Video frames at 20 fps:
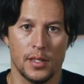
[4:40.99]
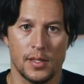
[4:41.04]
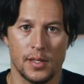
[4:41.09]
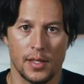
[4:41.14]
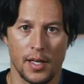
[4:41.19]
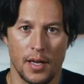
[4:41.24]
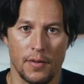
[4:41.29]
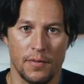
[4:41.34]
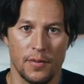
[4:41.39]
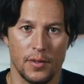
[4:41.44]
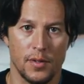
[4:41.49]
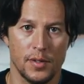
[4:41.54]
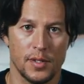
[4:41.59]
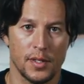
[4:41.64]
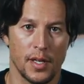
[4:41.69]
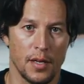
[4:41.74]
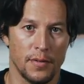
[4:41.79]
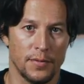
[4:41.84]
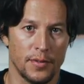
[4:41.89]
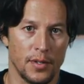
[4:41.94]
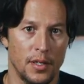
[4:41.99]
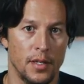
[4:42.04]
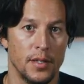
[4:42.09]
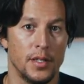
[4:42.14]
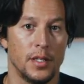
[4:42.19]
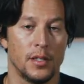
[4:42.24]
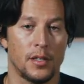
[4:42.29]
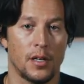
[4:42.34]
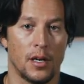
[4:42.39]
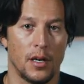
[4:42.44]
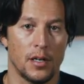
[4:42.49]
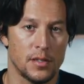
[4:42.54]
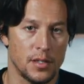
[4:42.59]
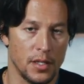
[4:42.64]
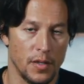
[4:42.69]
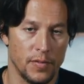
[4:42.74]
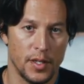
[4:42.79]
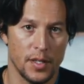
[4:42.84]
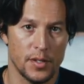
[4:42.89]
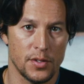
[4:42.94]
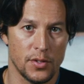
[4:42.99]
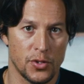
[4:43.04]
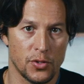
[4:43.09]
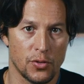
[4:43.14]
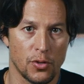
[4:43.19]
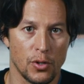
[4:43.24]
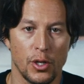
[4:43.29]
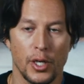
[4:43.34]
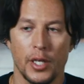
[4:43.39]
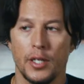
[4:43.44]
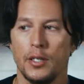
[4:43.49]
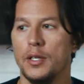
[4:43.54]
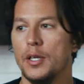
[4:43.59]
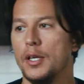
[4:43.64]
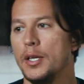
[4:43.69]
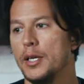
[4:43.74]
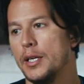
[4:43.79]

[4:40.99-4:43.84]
Skyfall, and then the car itself gets destroyed.